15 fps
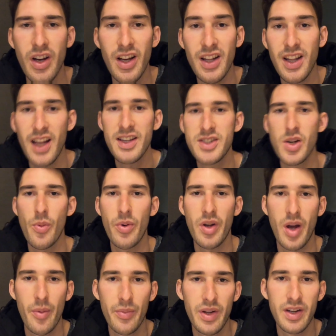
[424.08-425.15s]
The last topic
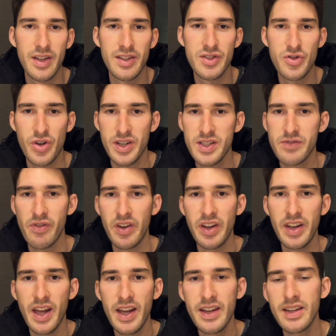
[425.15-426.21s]
I'm going to address for
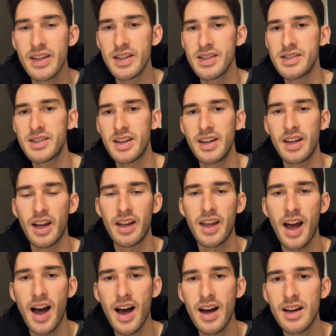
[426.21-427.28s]
today is getting a
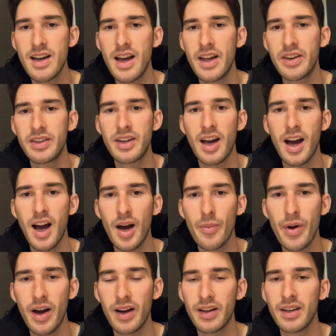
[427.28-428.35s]
car and car
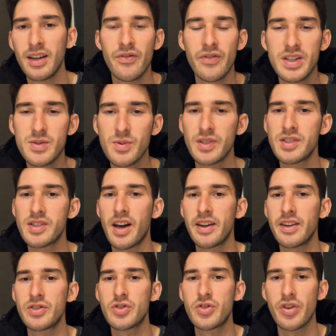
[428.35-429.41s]
park. This one's kind
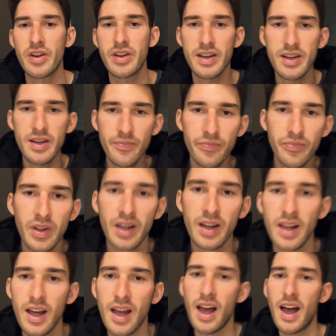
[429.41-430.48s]
of tricky,
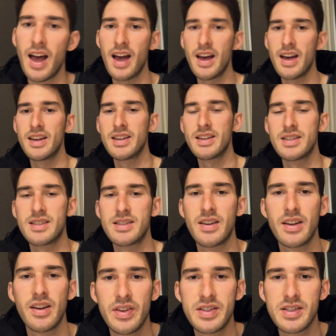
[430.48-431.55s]
as
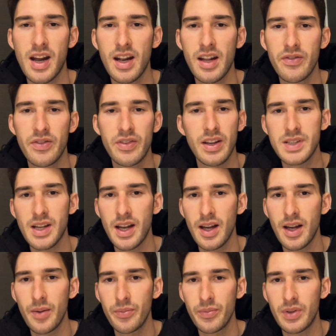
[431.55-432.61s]
there's kind of
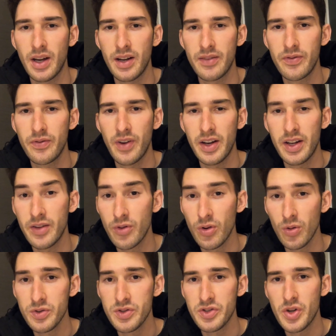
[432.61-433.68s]
some kind of funny
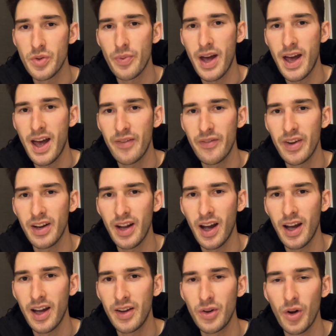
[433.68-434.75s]
rules in Japan that
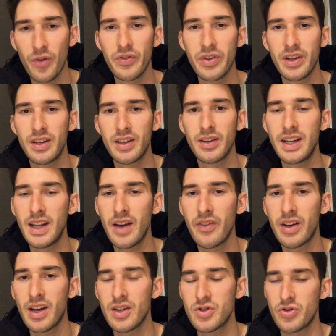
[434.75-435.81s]
I don't think any
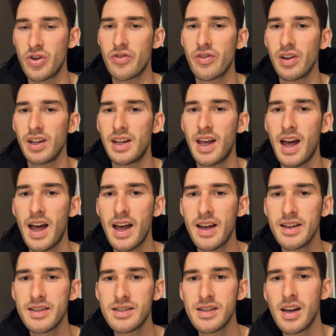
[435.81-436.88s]
other country really
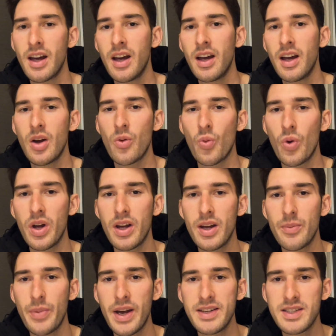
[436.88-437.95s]
has,
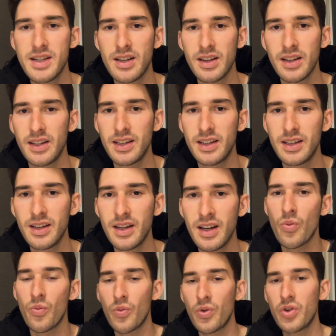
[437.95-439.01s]
where basically
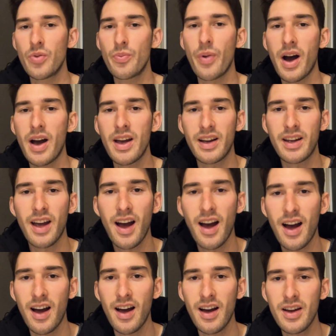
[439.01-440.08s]
when you buy a
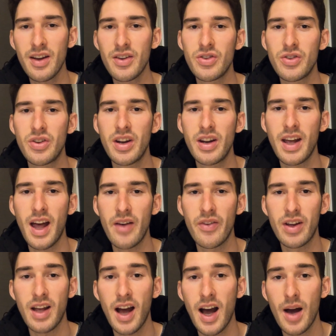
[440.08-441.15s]
car, you need to have a
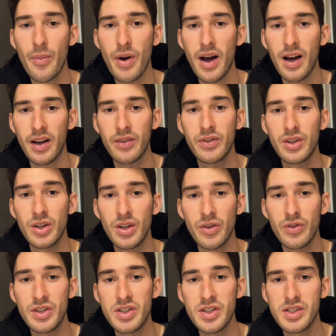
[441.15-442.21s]
car park to
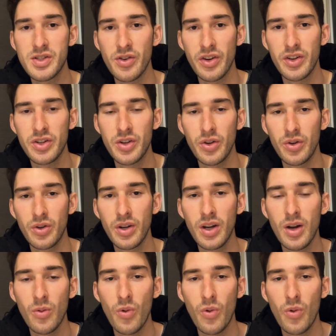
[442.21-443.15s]
register it to.